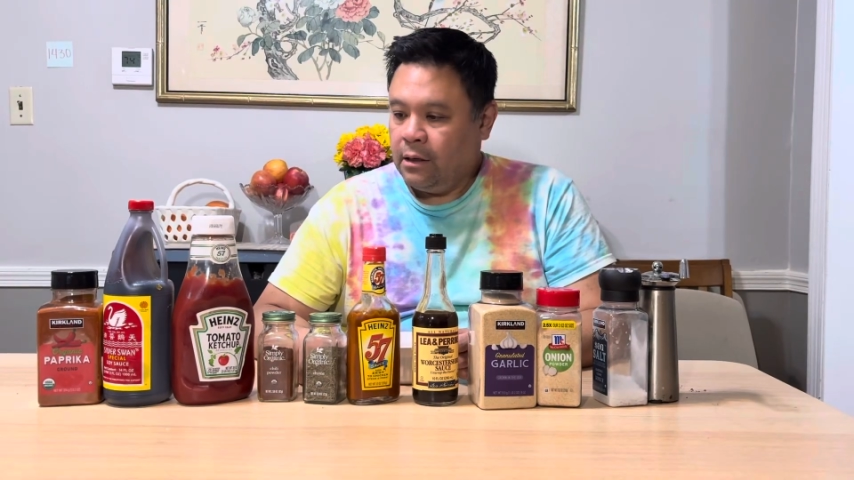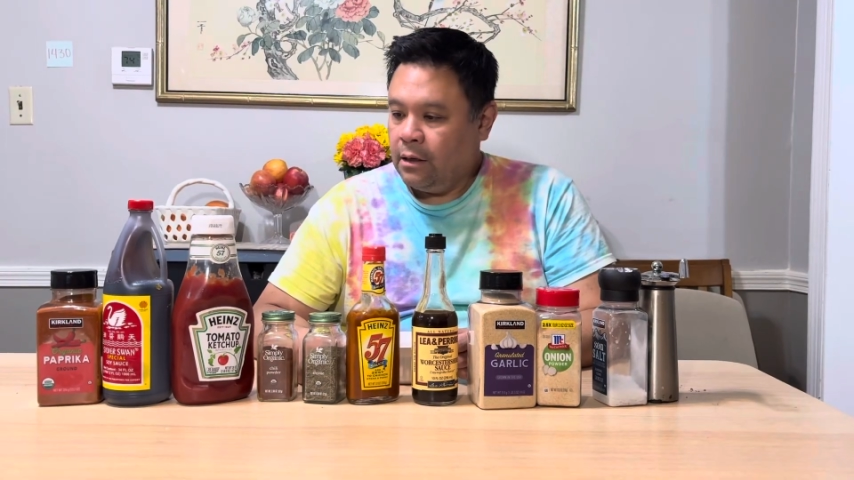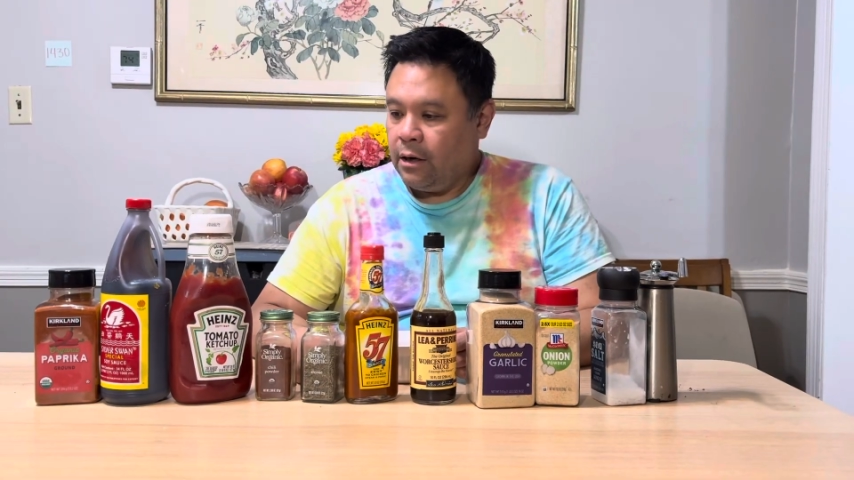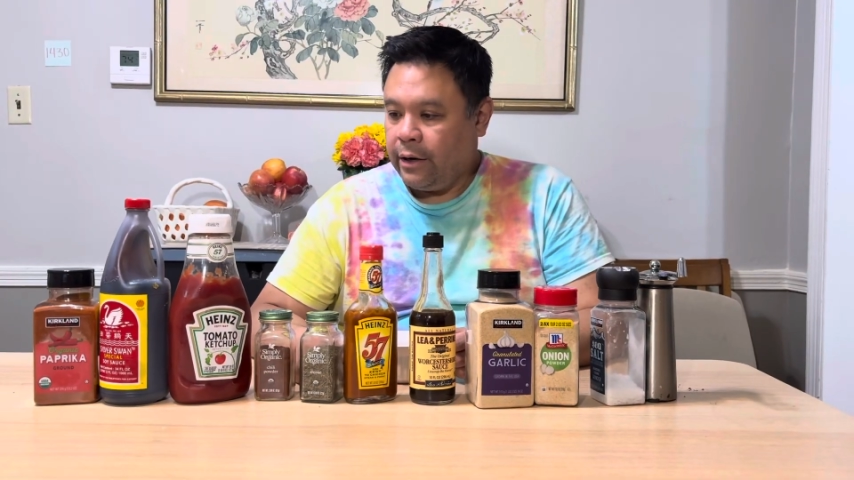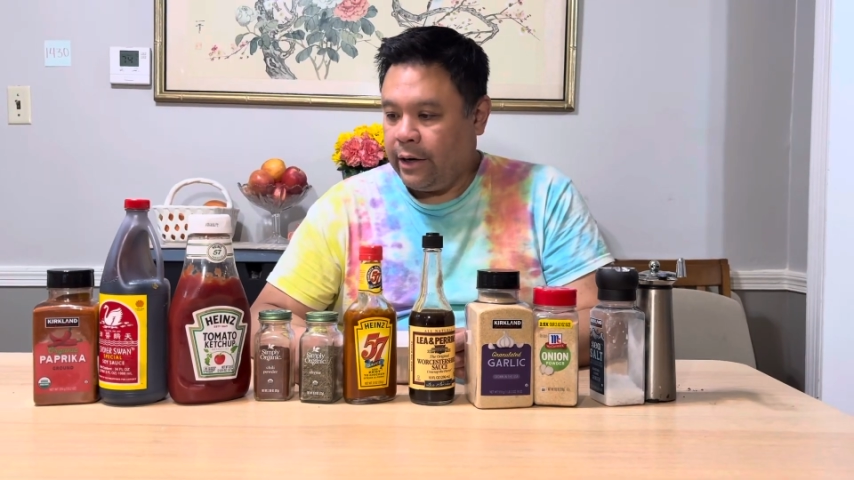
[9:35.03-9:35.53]

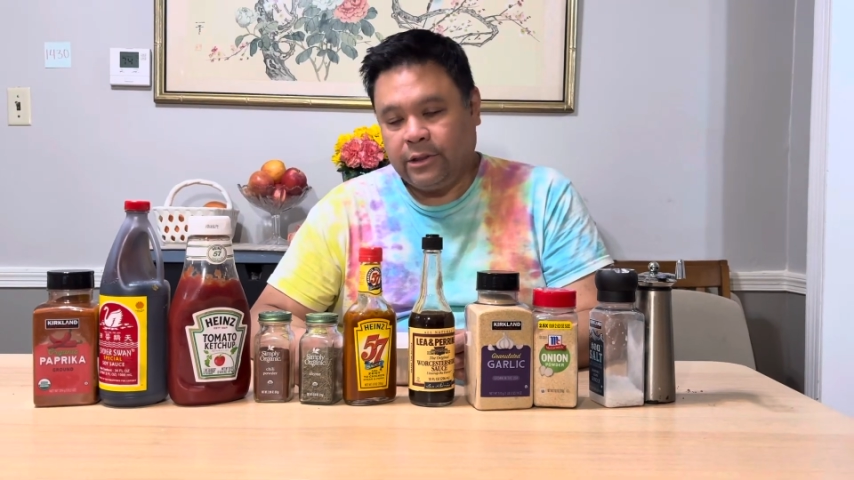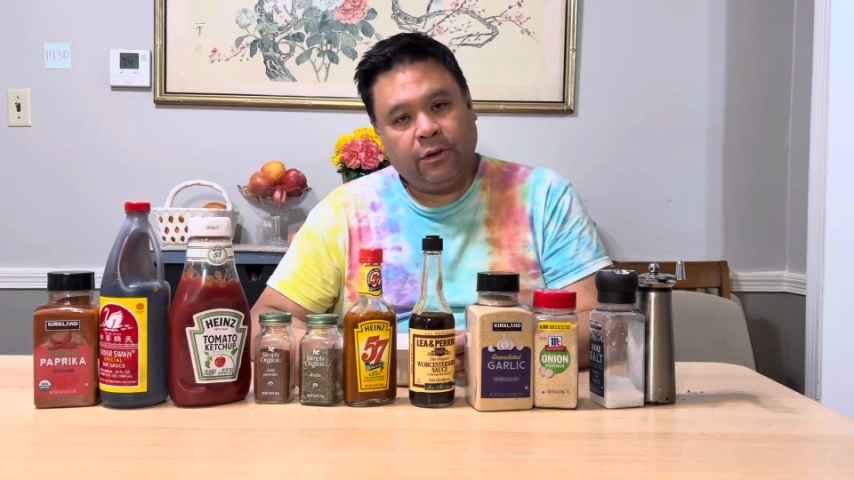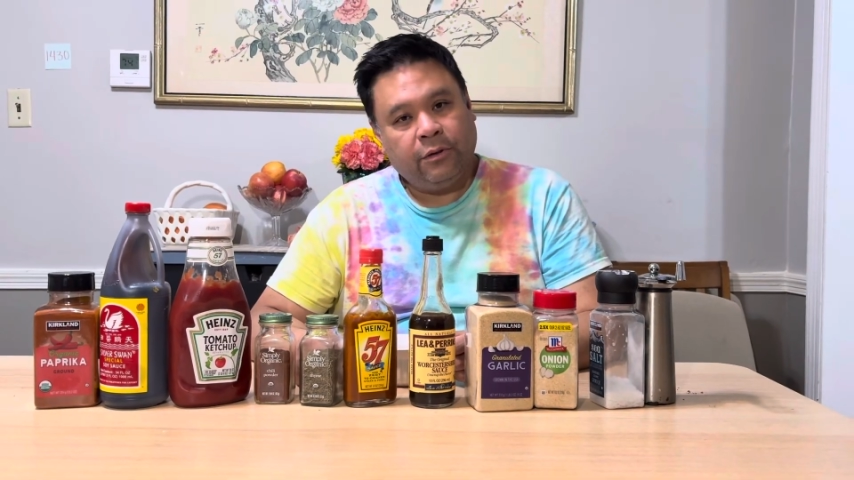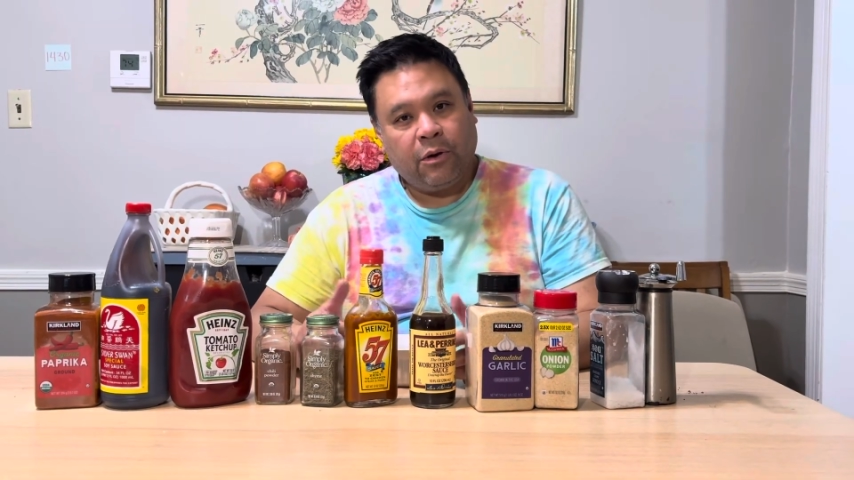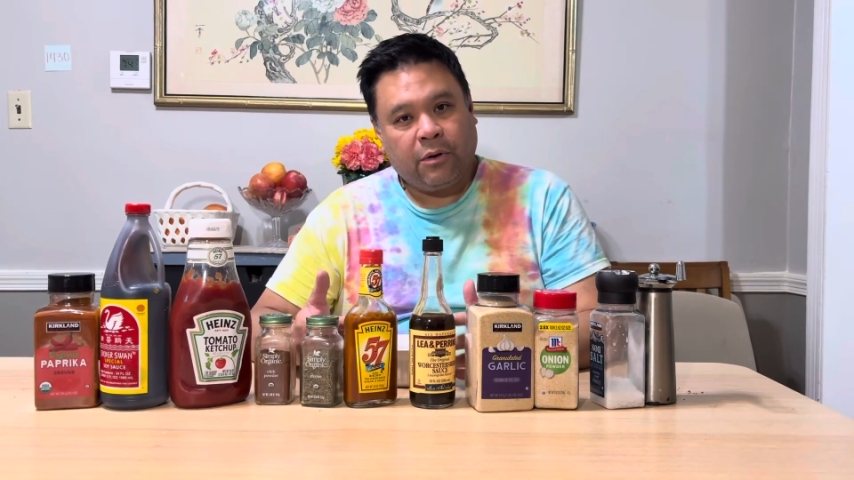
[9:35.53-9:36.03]
All right, so
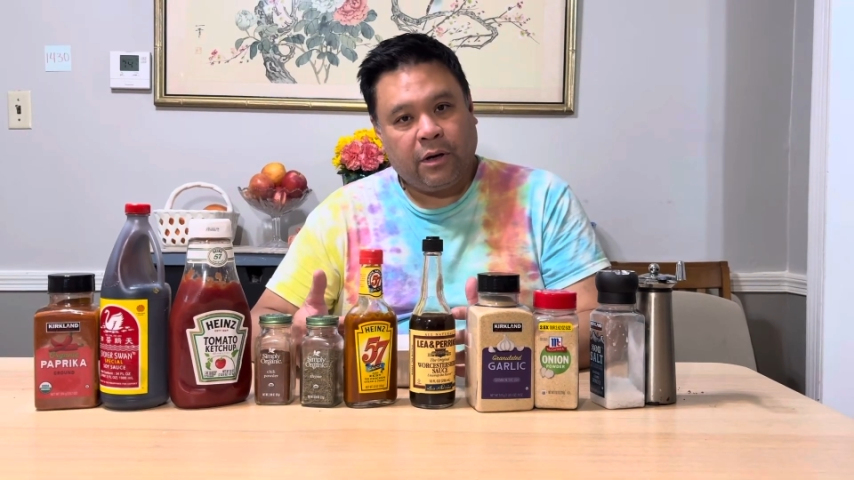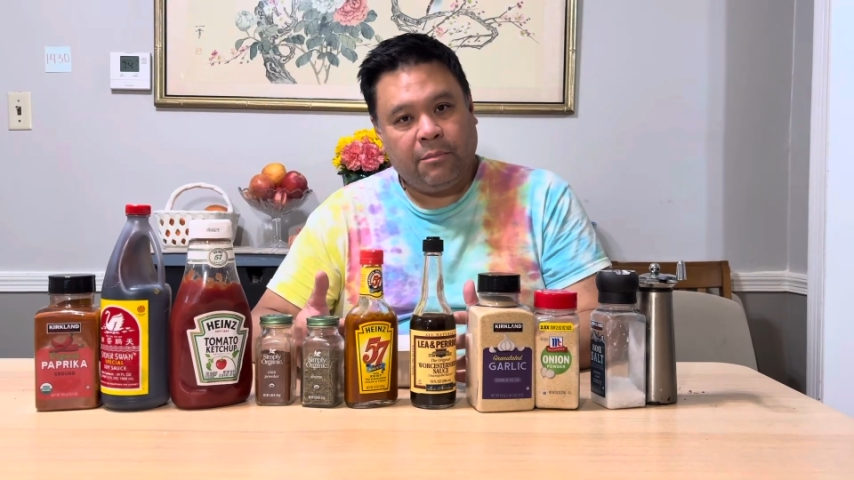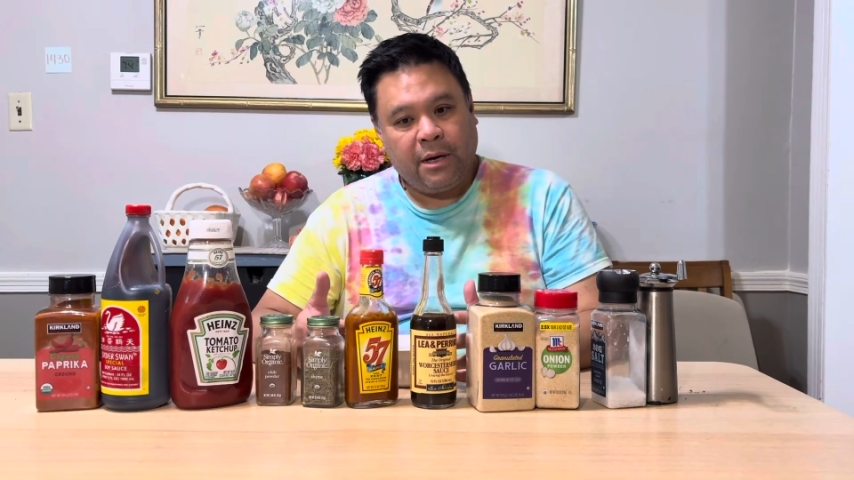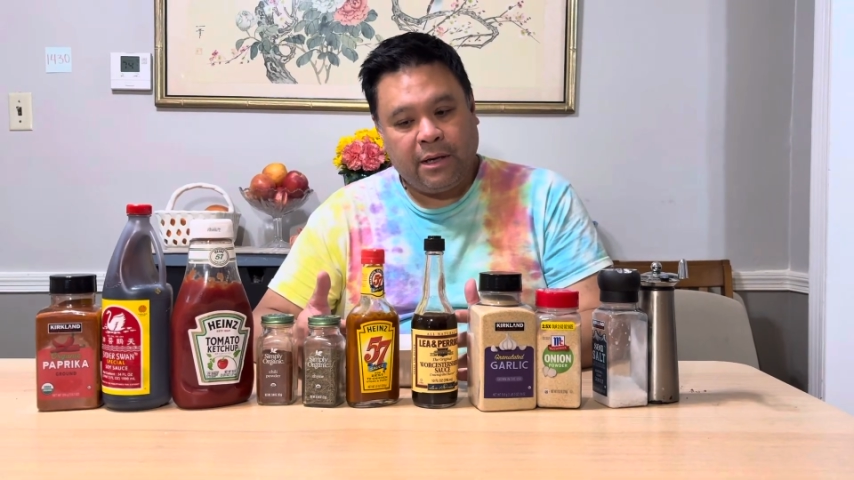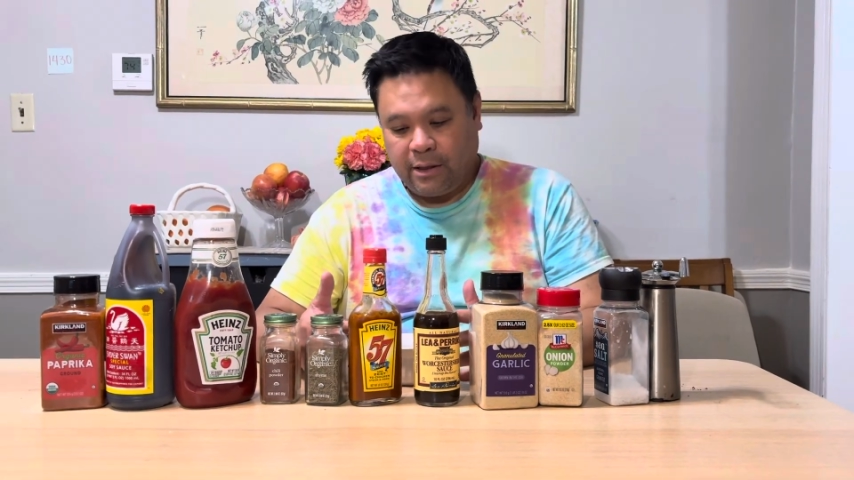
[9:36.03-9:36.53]
now we're gonna
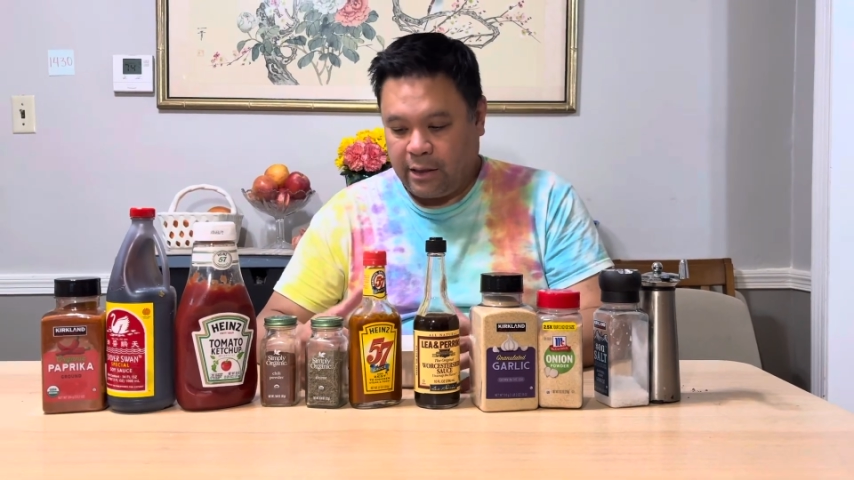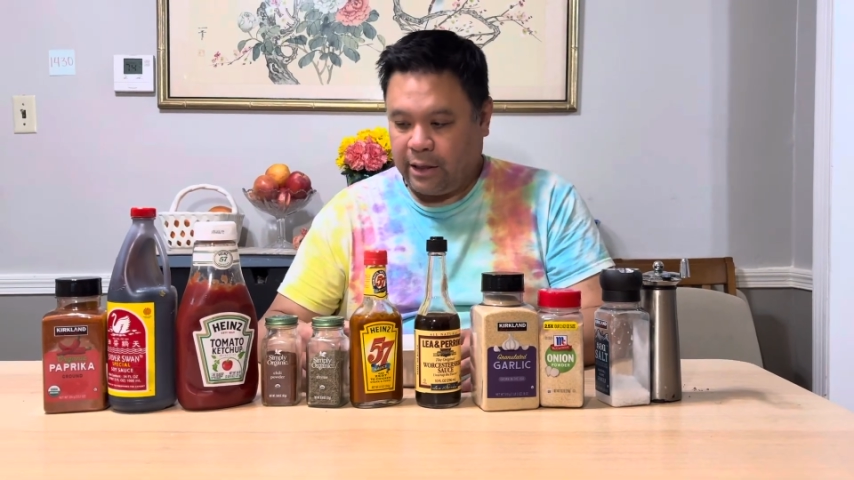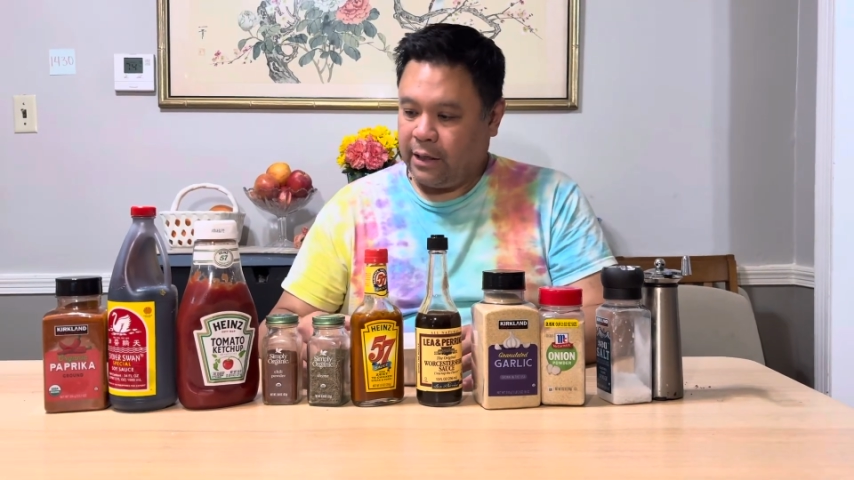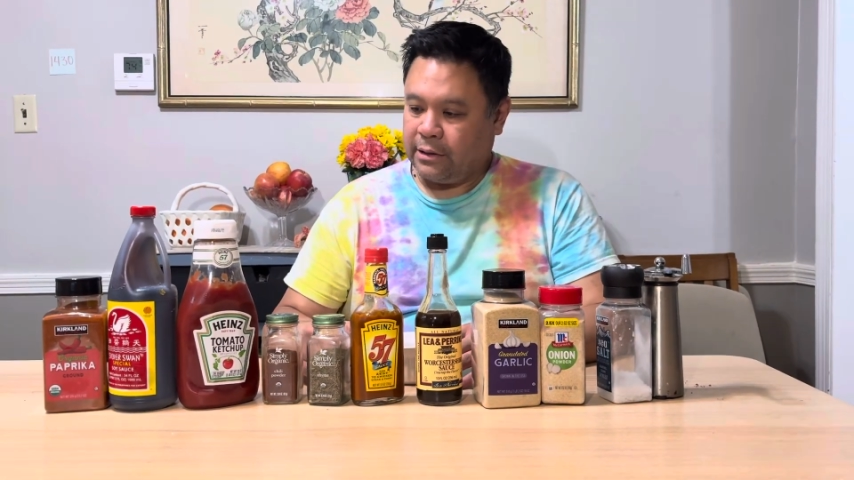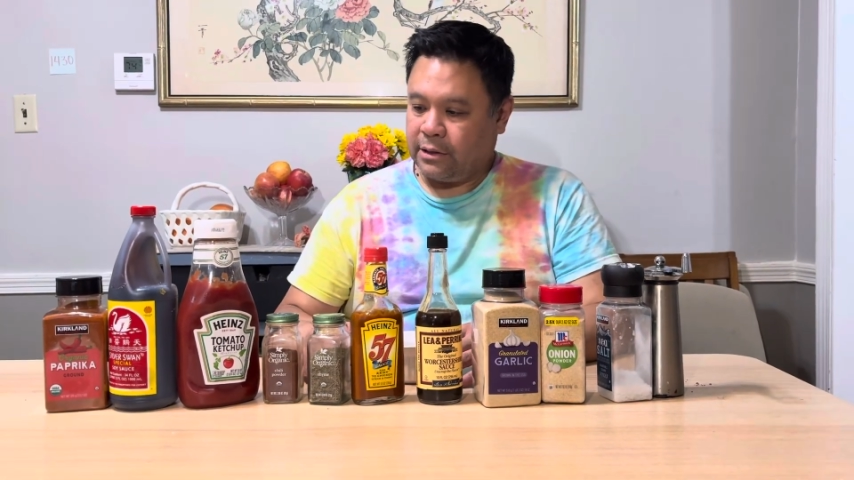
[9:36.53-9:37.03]
make the
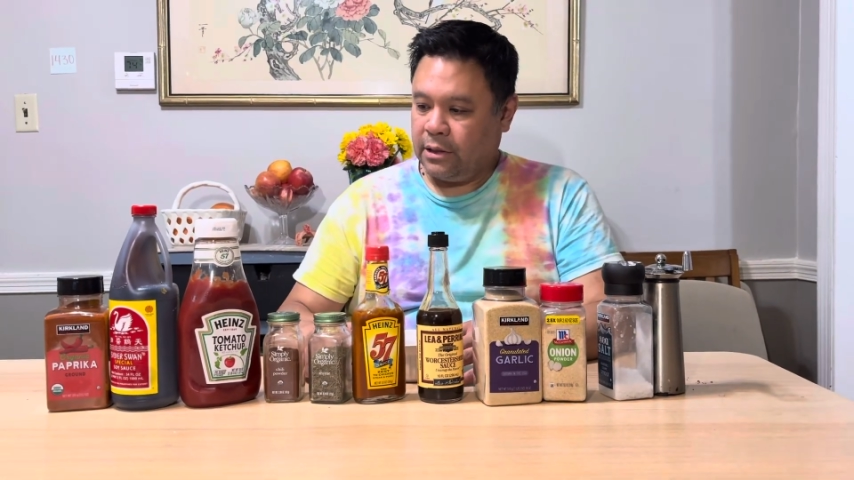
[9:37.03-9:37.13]
glaze.